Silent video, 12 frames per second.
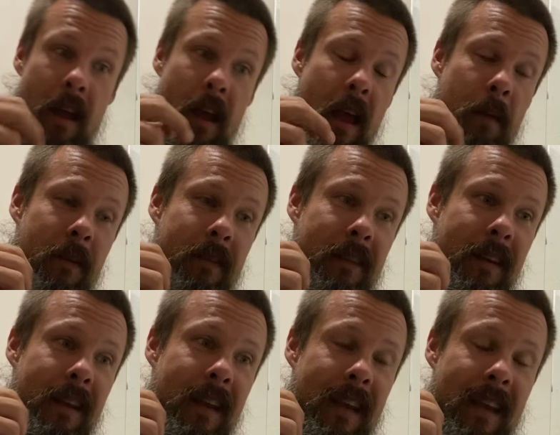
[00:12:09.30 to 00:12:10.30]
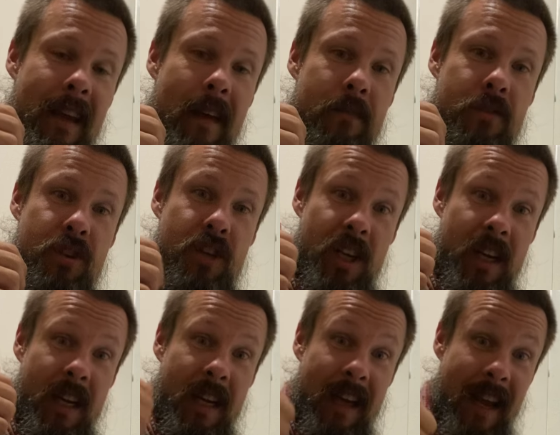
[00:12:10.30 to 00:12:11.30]
A, B, C, D, E, F,
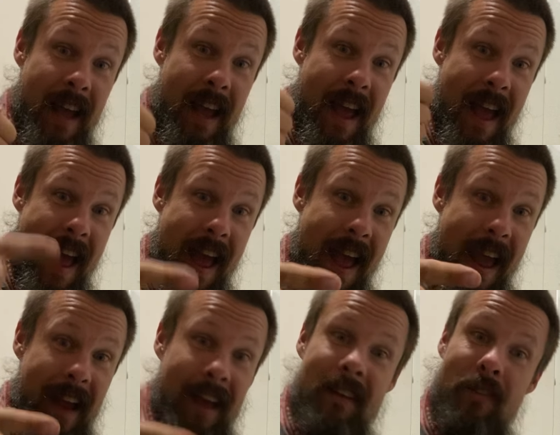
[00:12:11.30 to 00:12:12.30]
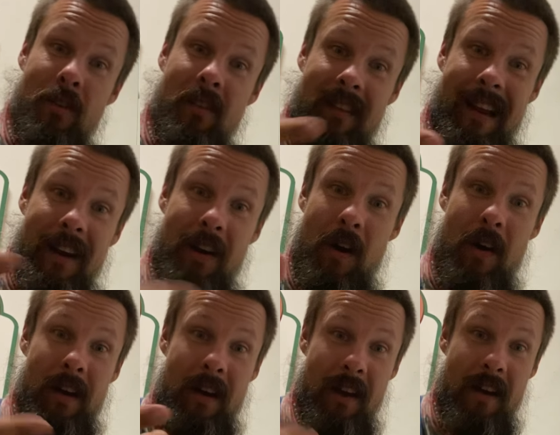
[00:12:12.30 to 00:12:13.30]
G, a. So the second note
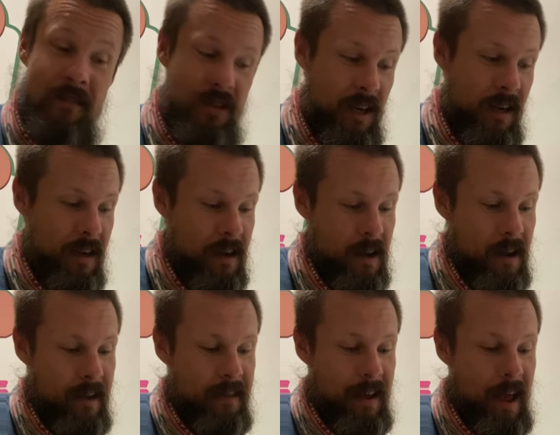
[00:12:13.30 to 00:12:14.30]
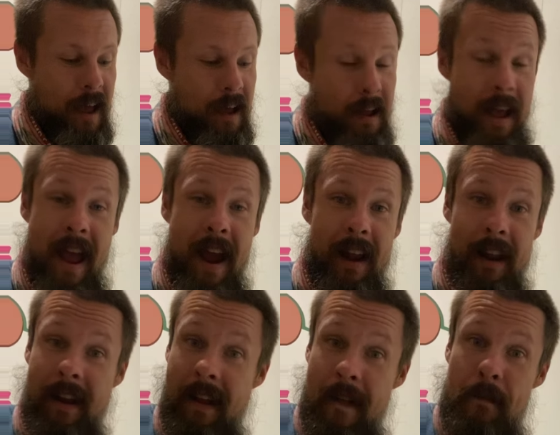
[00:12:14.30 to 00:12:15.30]
of G is A. Add
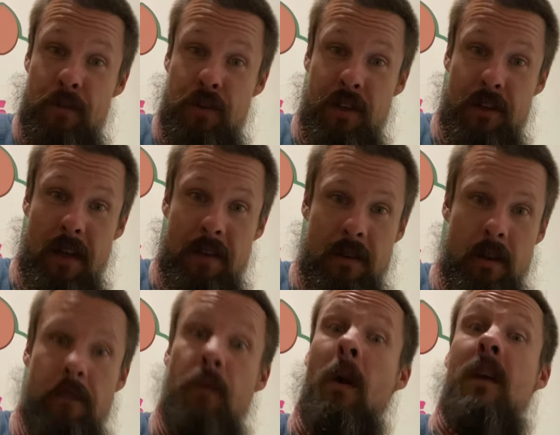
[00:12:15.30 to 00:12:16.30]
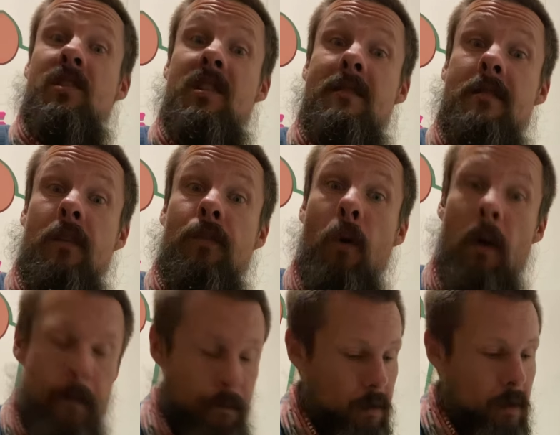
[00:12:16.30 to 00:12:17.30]
it, G sus 2. If you want a G sus
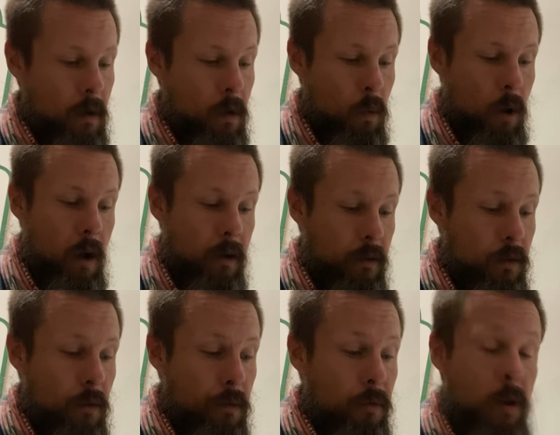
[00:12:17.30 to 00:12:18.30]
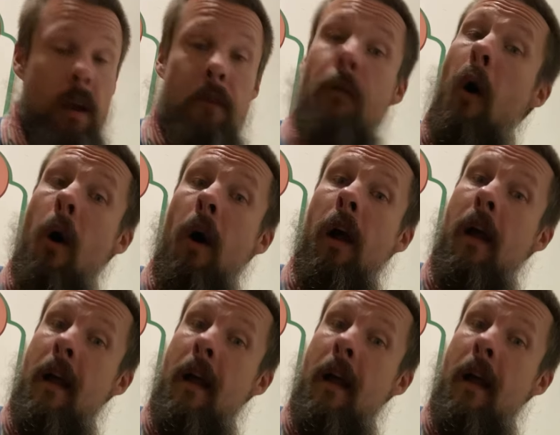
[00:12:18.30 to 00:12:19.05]
4, 1, 2, 3, 4.